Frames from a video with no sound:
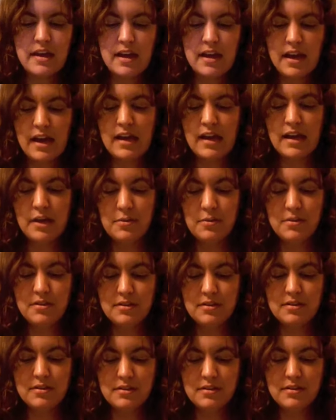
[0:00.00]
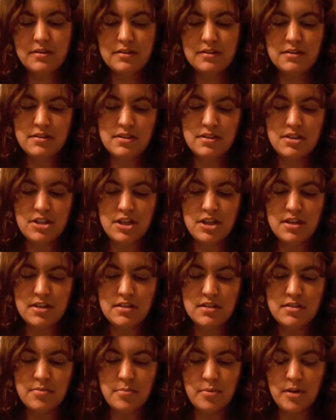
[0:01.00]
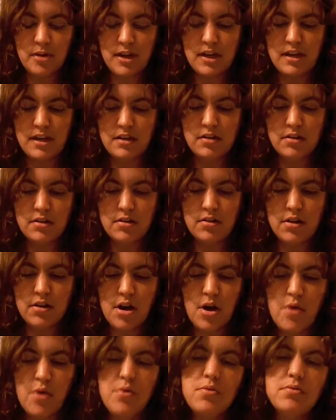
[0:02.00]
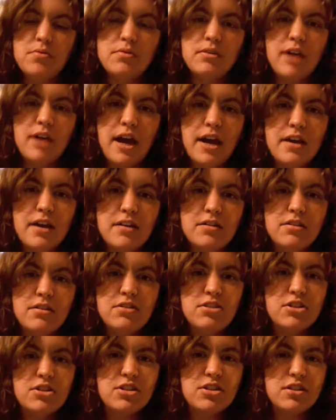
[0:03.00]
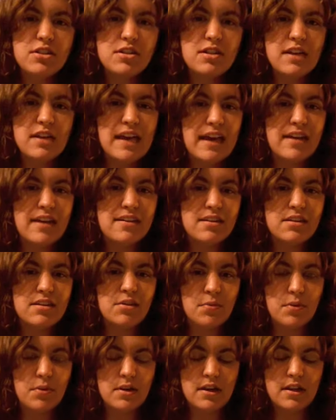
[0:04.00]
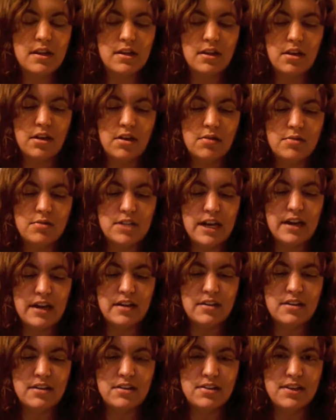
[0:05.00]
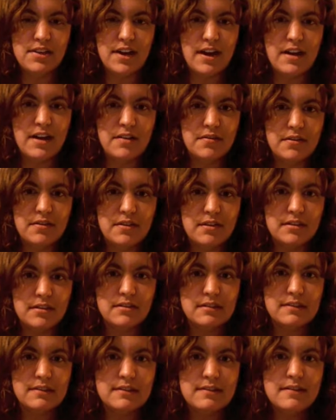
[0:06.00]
I would suggest bringing your own iron just in case the one in the hotel is kind of a little